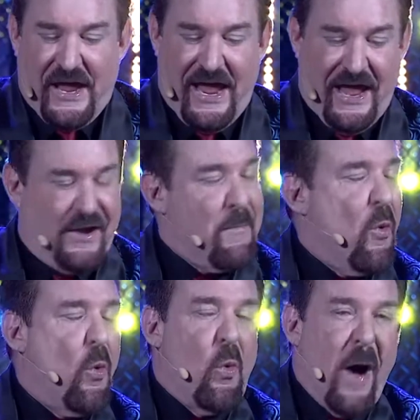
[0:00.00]
And
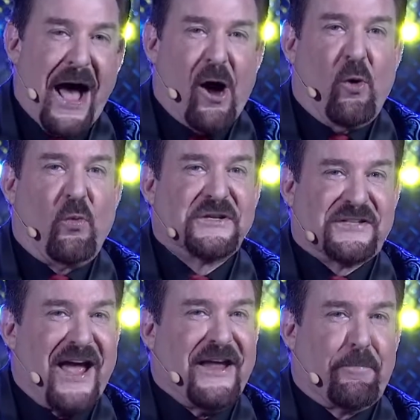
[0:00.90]
wow, was
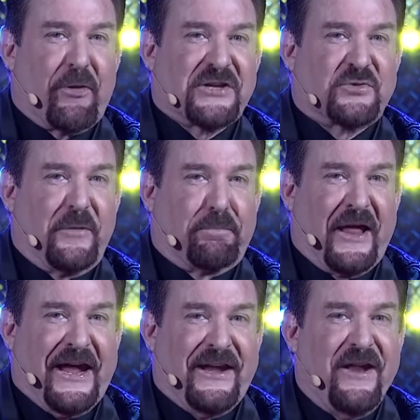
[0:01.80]
I impressed with
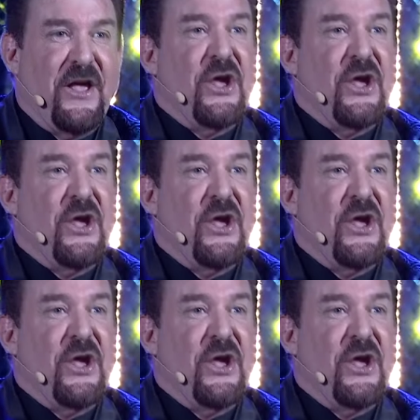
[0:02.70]
Blaine.